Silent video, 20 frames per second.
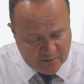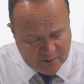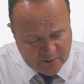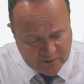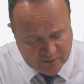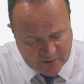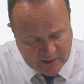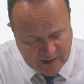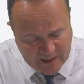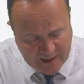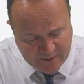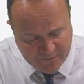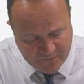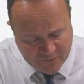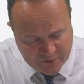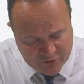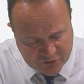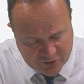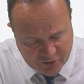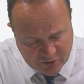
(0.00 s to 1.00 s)
So it's the
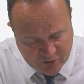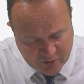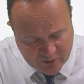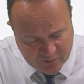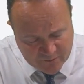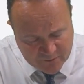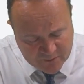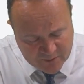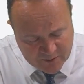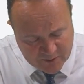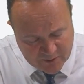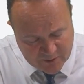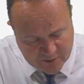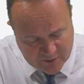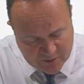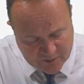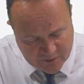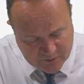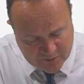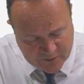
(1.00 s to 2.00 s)
average of
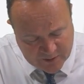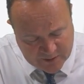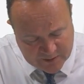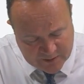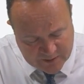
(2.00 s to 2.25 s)
the